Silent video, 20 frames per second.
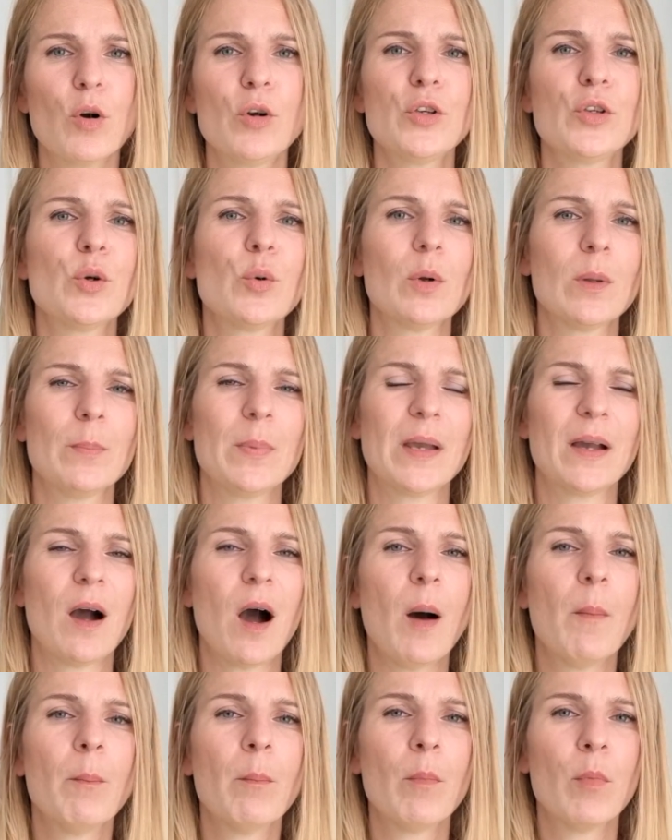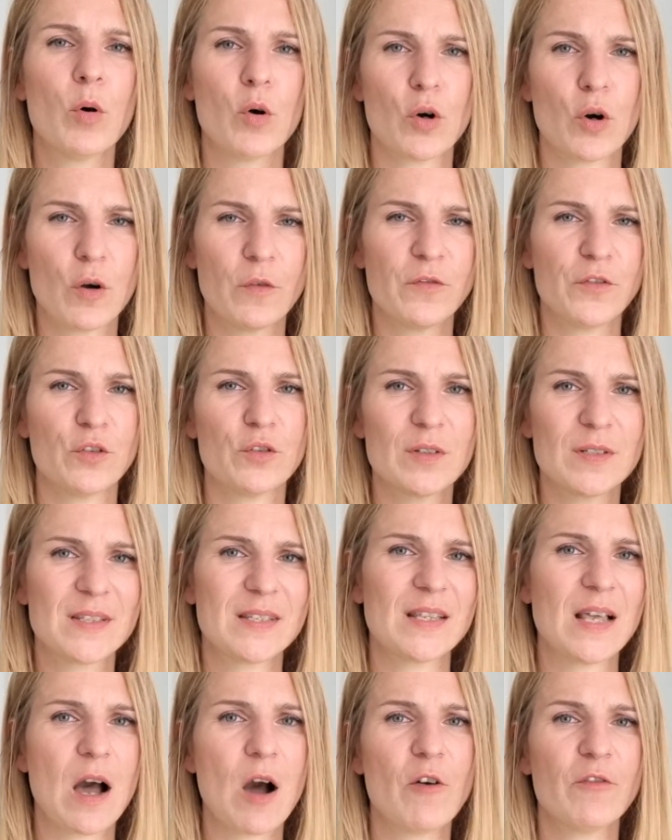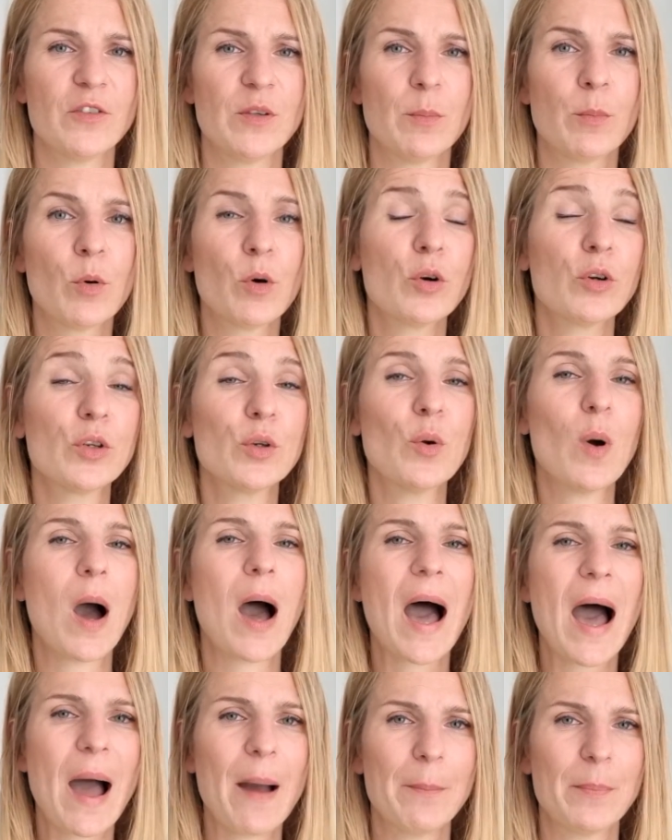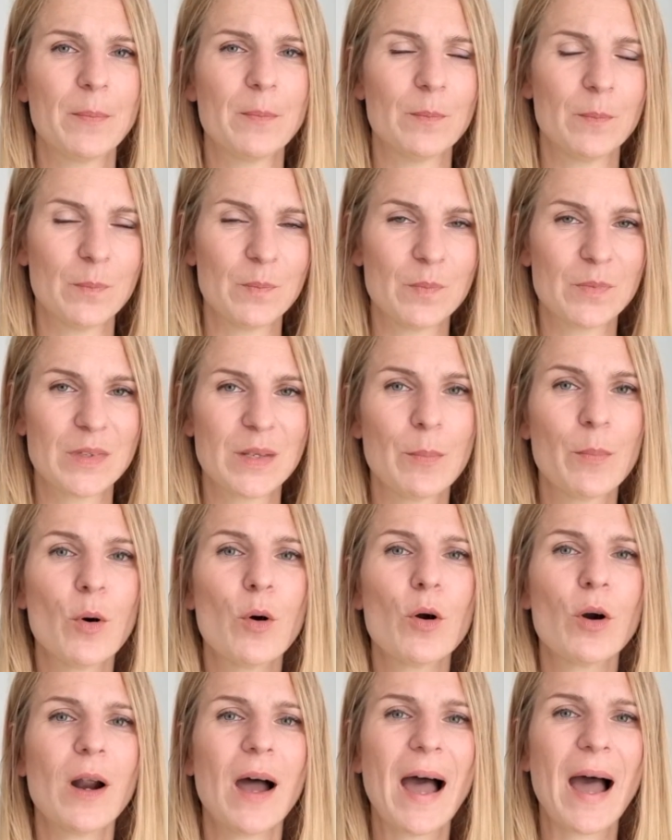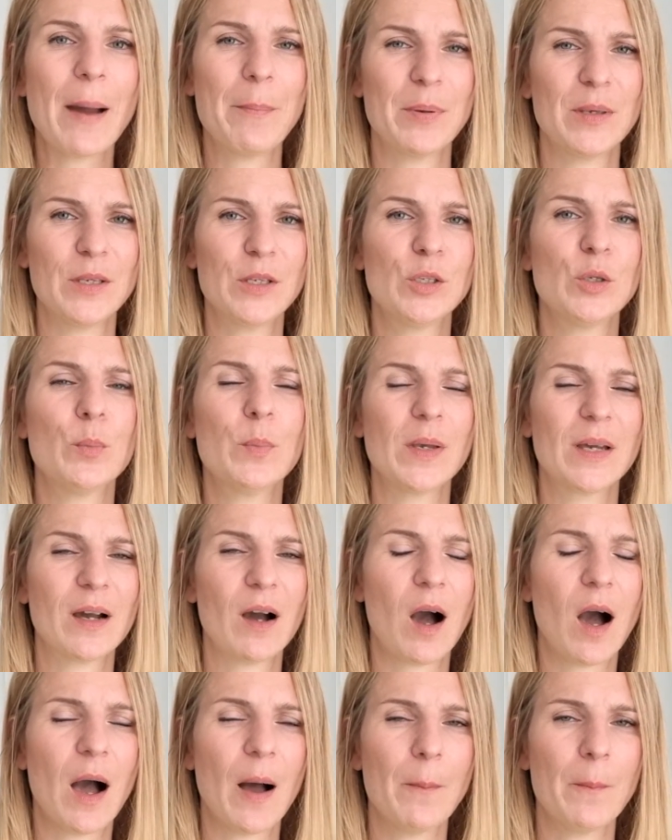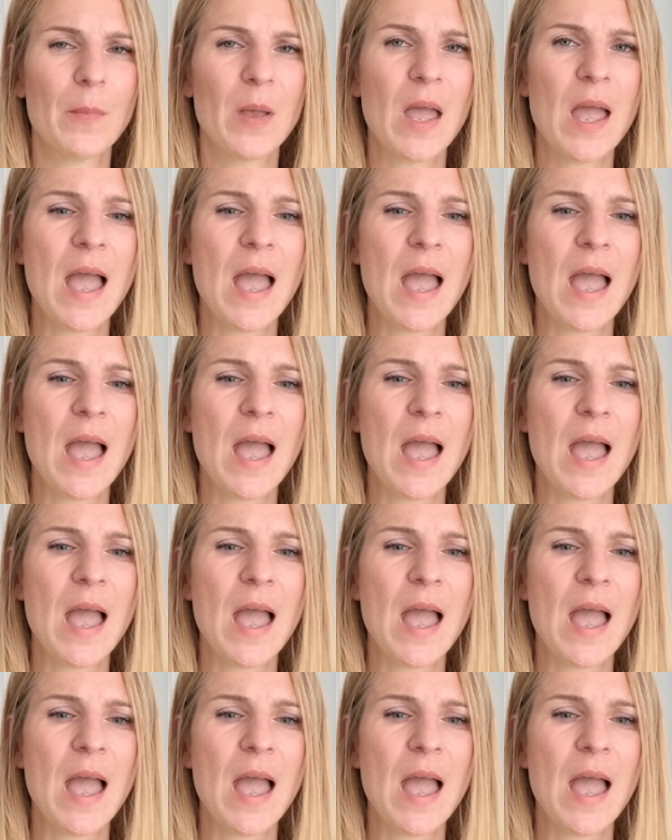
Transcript: you will become more of yourself, the more you have the more happy you become.